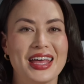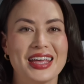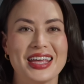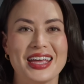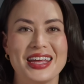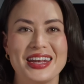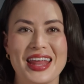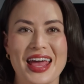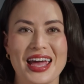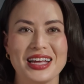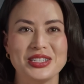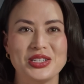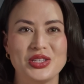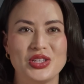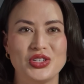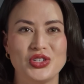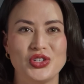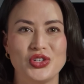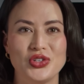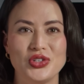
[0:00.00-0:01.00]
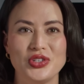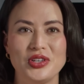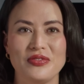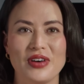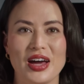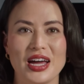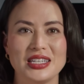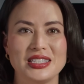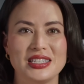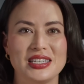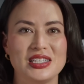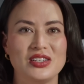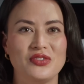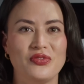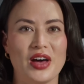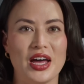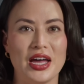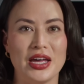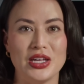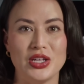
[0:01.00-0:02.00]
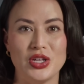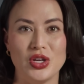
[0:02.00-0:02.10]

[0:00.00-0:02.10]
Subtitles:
Connect the two devices via